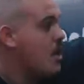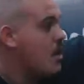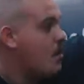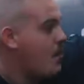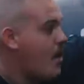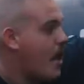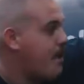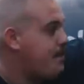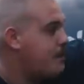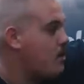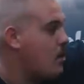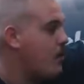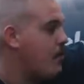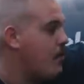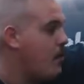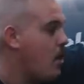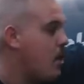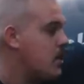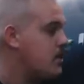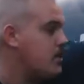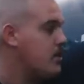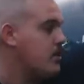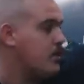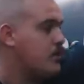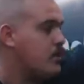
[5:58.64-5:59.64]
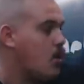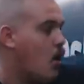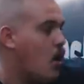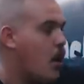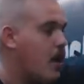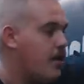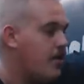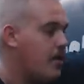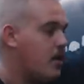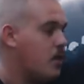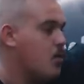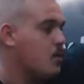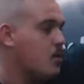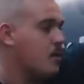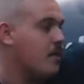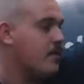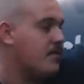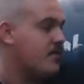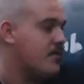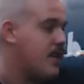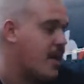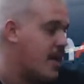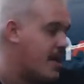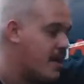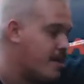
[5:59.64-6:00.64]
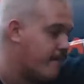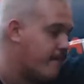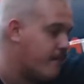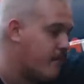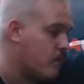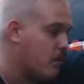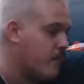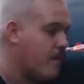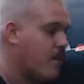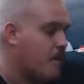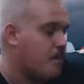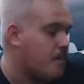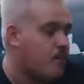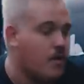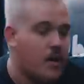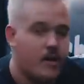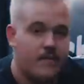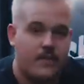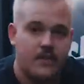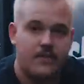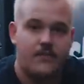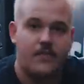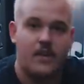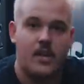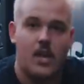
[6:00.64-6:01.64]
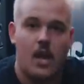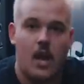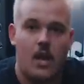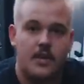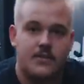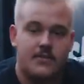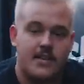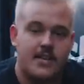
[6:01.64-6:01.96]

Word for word: Wrapped on those are a tyre that you would have seen in a few of our previous videos.